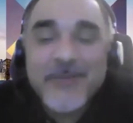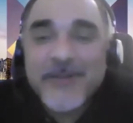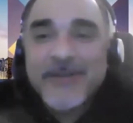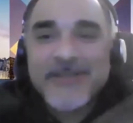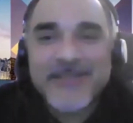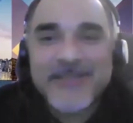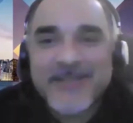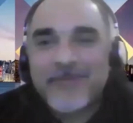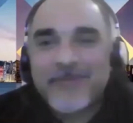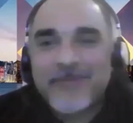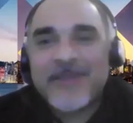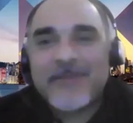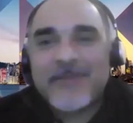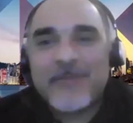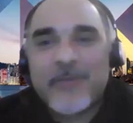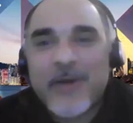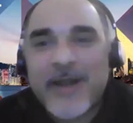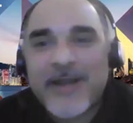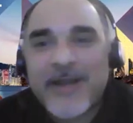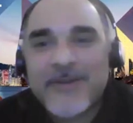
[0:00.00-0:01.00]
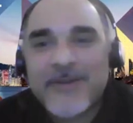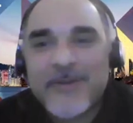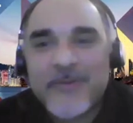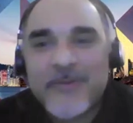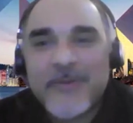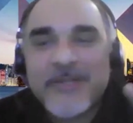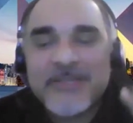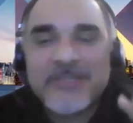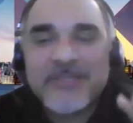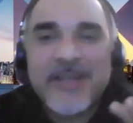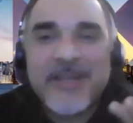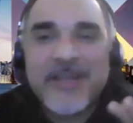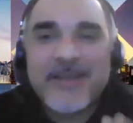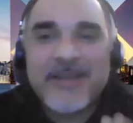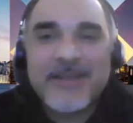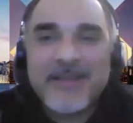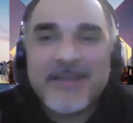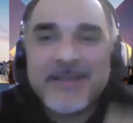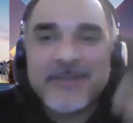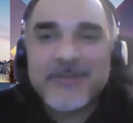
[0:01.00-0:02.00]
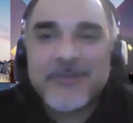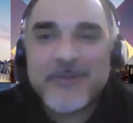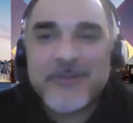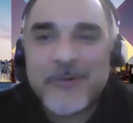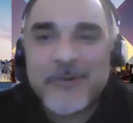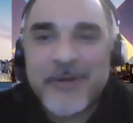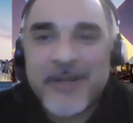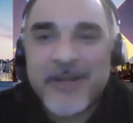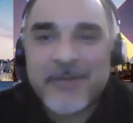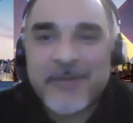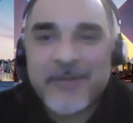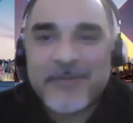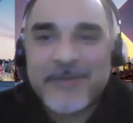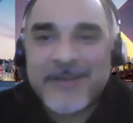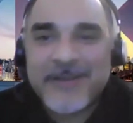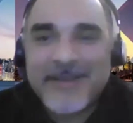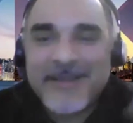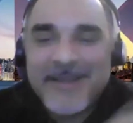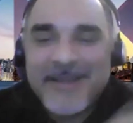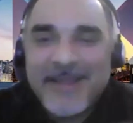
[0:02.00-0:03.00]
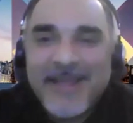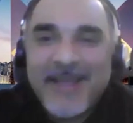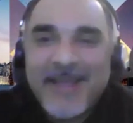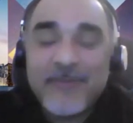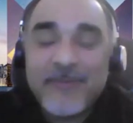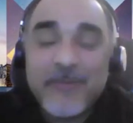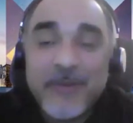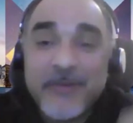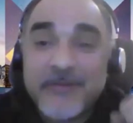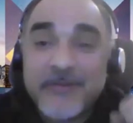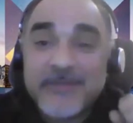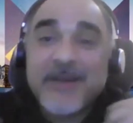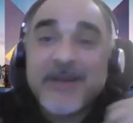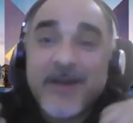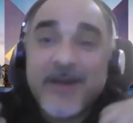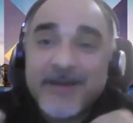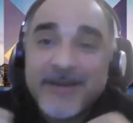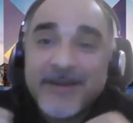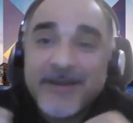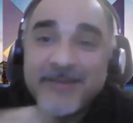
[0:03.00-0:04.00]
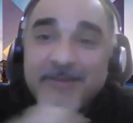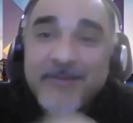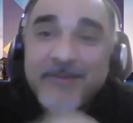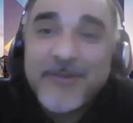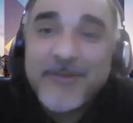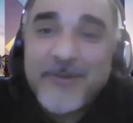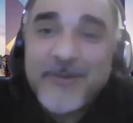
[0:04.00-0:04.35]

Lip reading: because something bright, new, and shiny has shown up, and we've started,